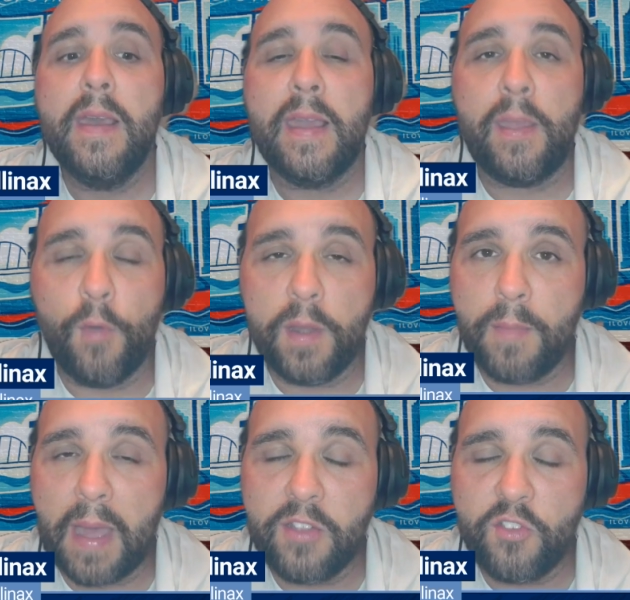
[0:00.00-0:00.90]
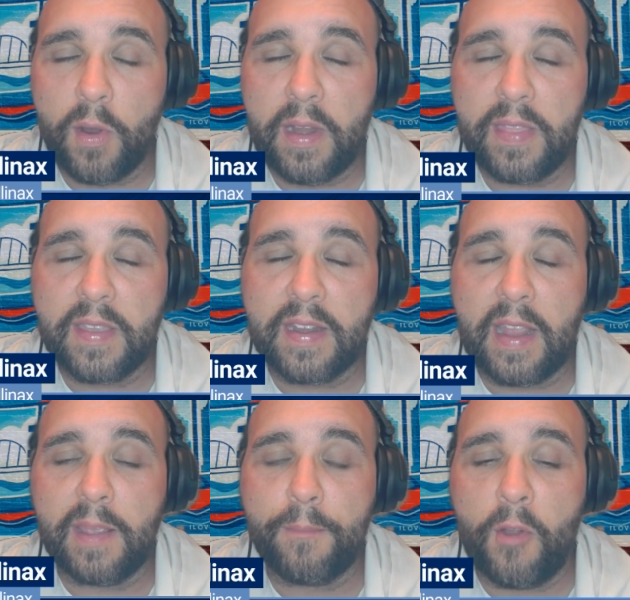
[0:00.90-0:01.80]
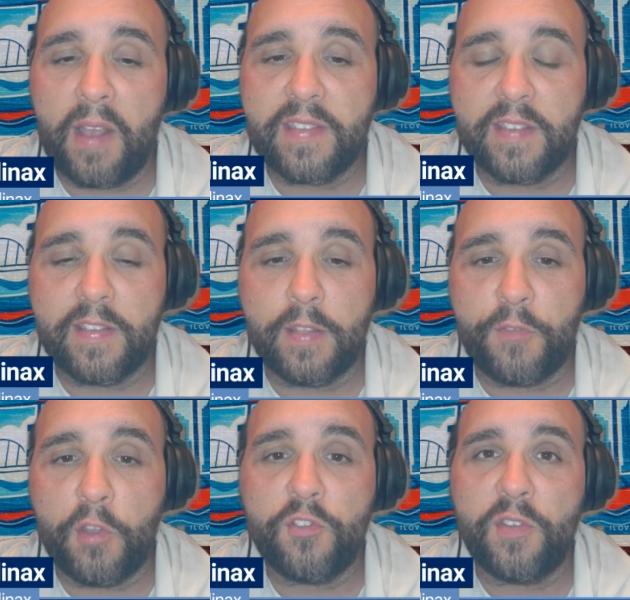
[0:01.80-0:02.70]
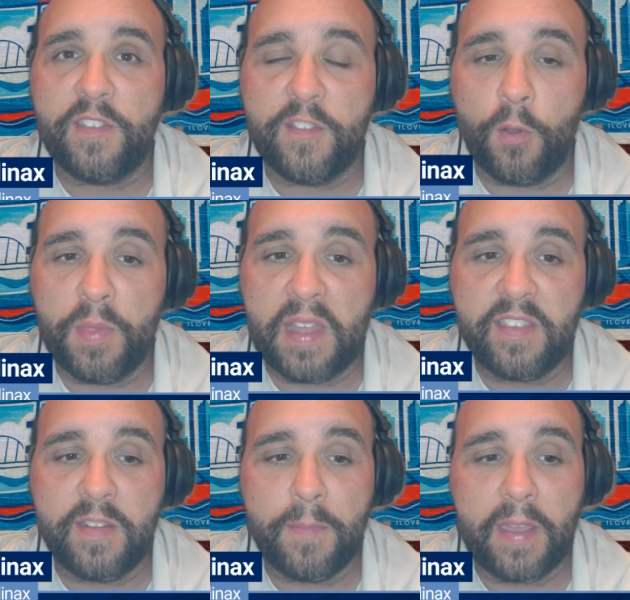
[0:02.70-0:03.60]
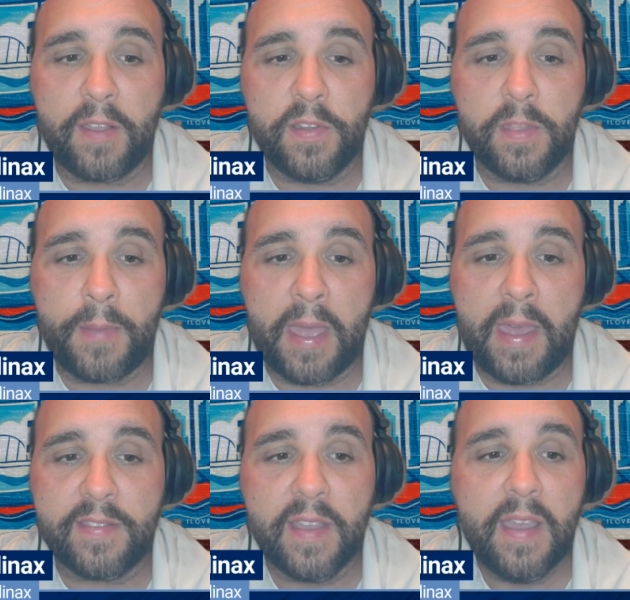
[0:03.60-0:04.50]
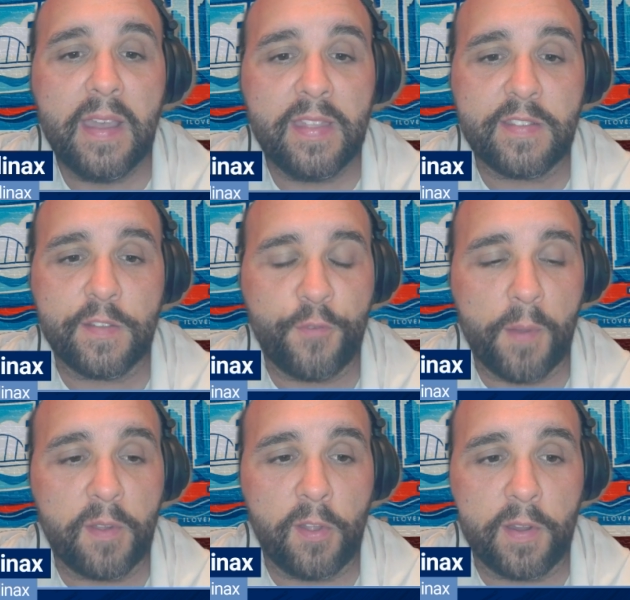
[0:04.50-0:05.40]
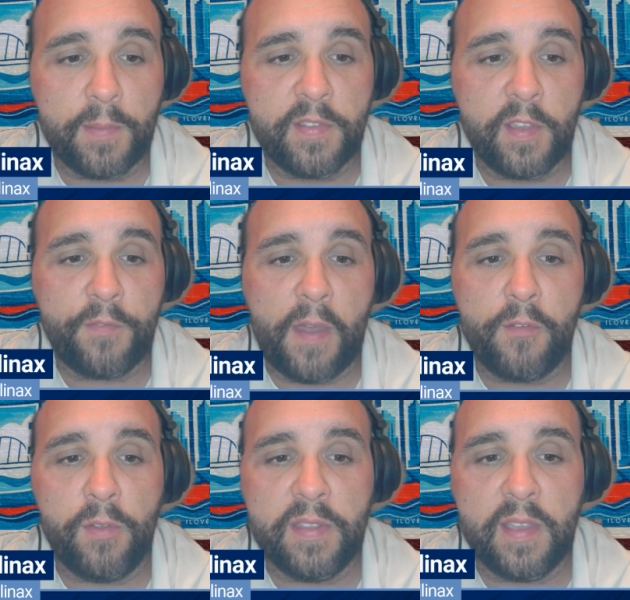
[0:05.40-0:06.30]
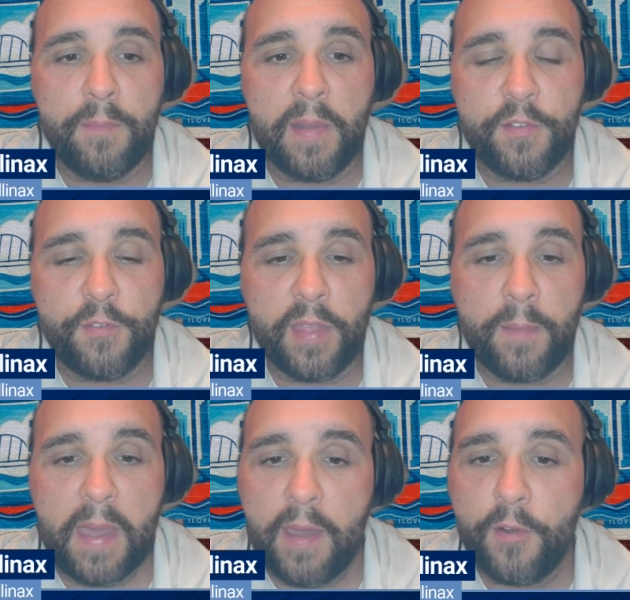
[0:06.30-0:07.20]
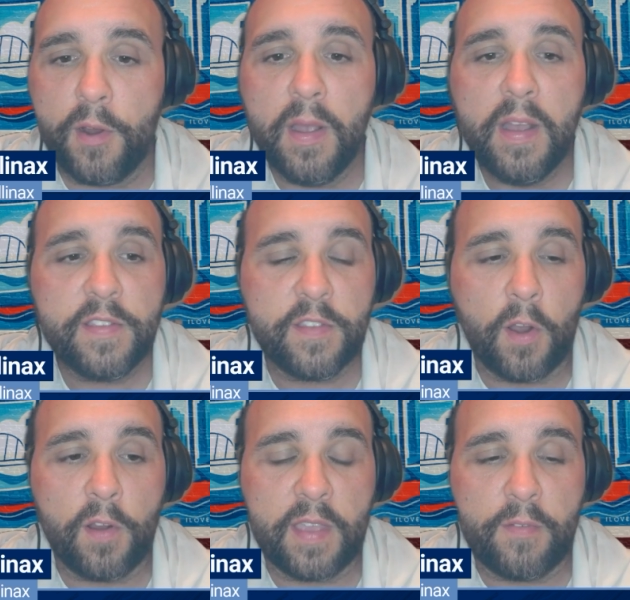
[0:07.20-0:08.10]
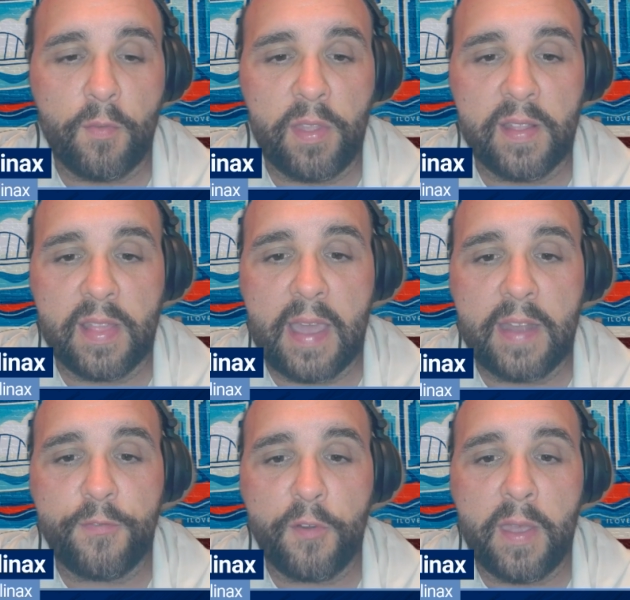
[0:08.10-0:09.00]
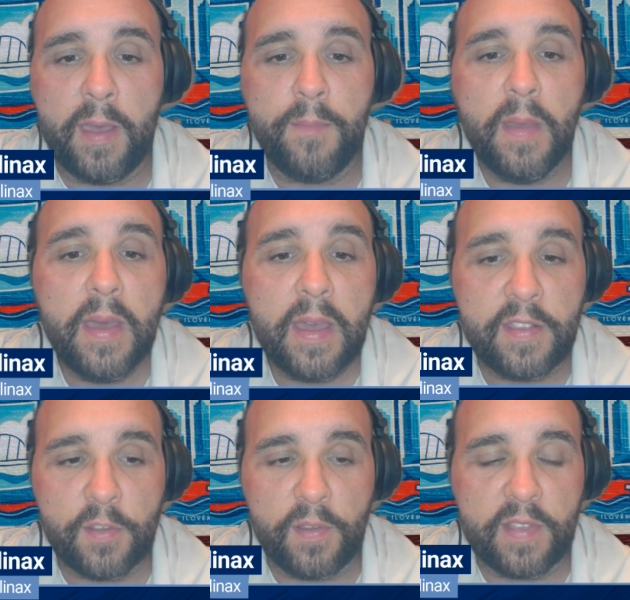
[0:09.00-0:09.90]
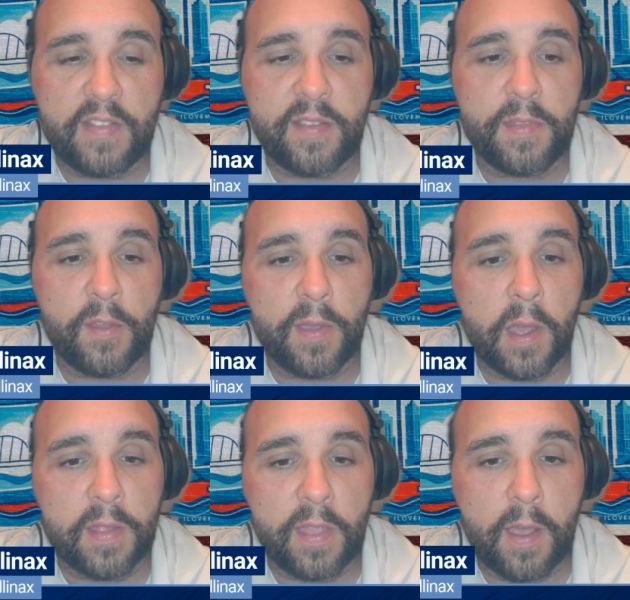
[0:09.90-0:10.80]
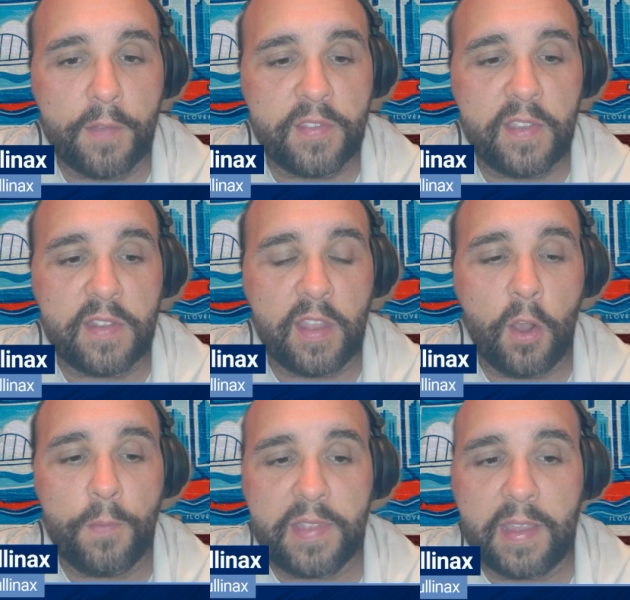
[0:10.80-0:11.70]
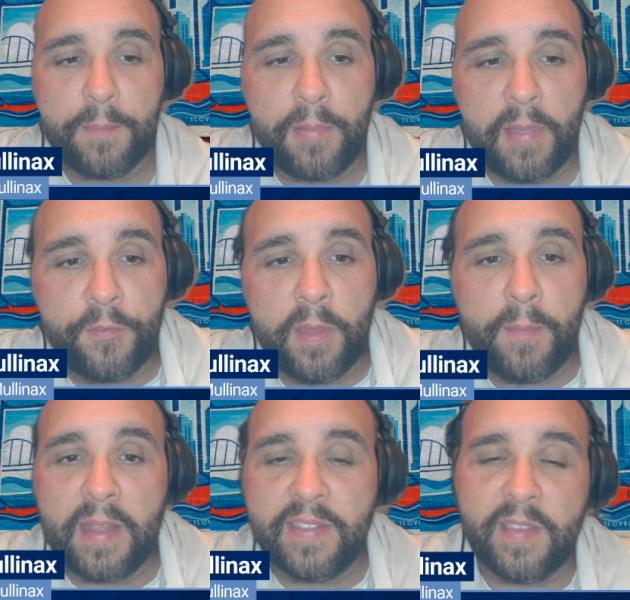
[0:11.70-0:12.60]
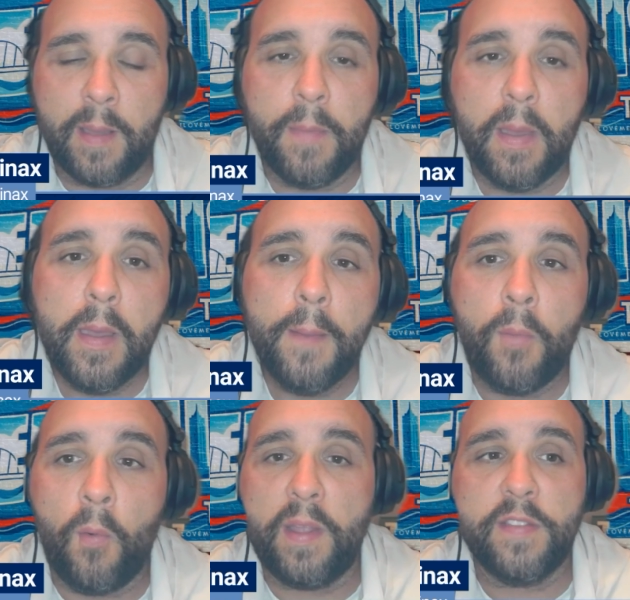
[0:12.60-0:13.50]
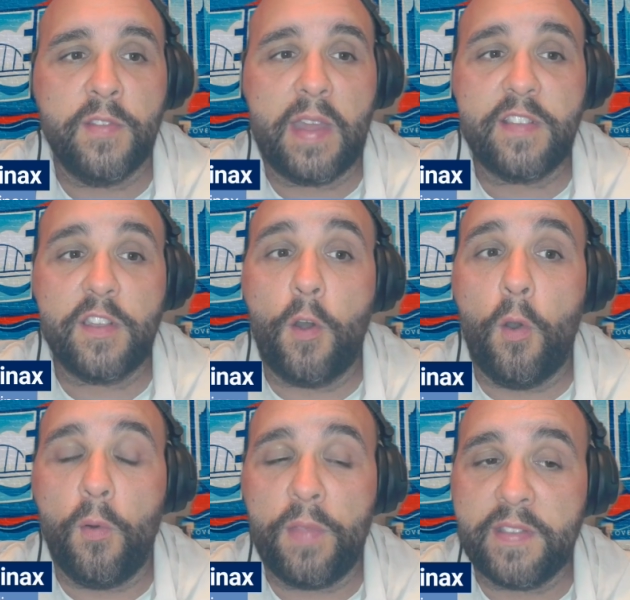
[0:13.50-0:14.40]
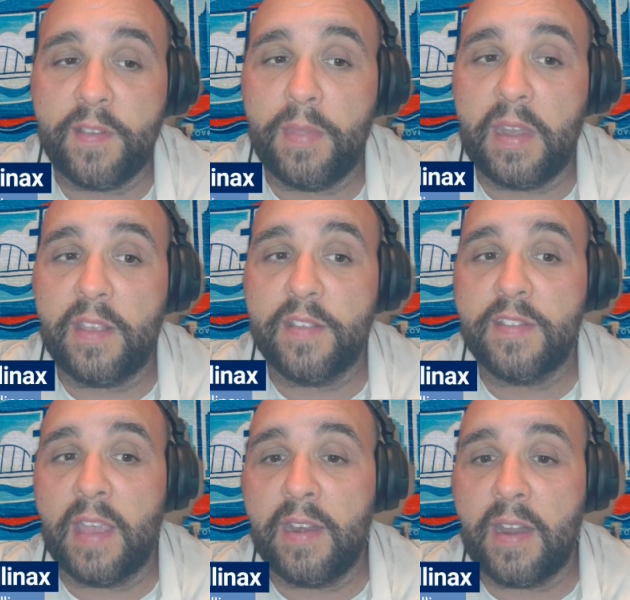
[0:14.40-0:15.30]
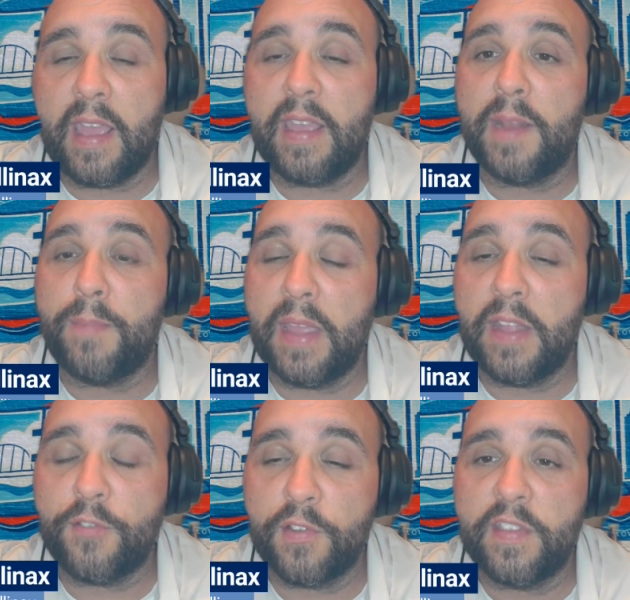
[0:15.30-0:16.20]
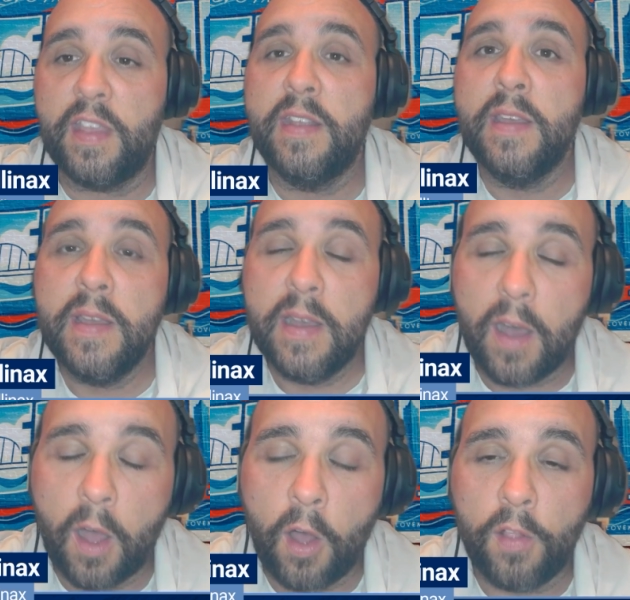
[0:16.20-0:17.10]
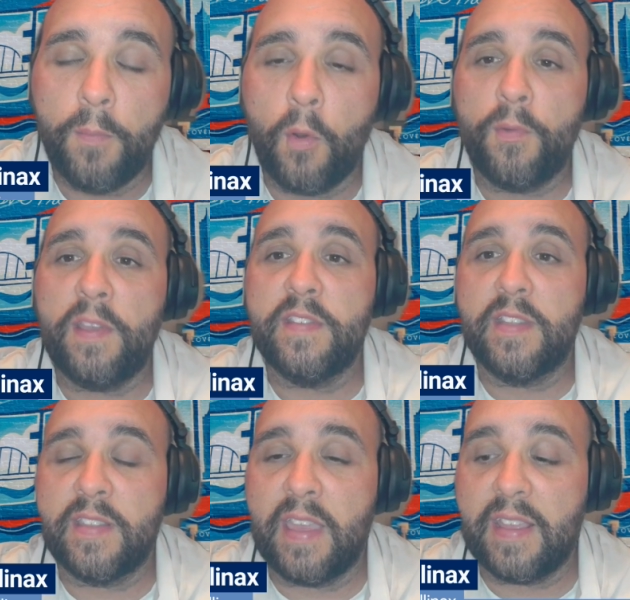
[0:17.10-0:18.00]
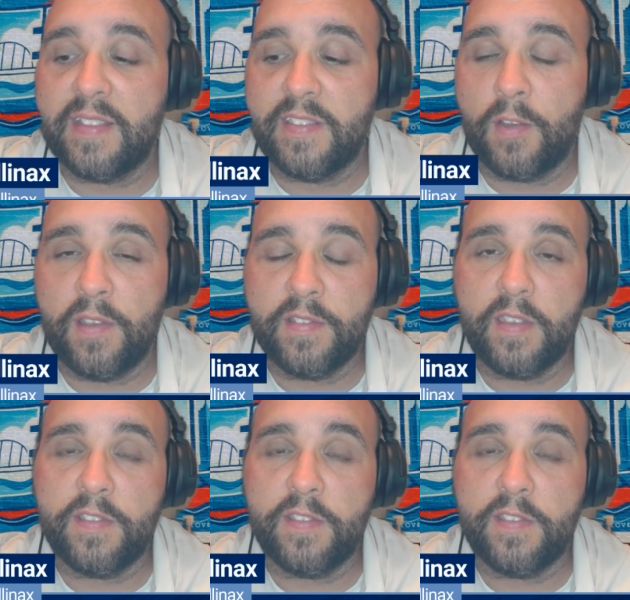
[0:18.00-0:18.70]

He wouldn't mind joining the Canadian process in the future. He's told that to DeMichael in the past. This is from Clark himself. I haven't really done much for them ever. Stars haven't really aligned for him. He's always had something going on in the offseason. He hopes that he can play for them at some point. So that's a goal. That's something that he has stated, hey, he'd be interested. All the more reason to take it seriously.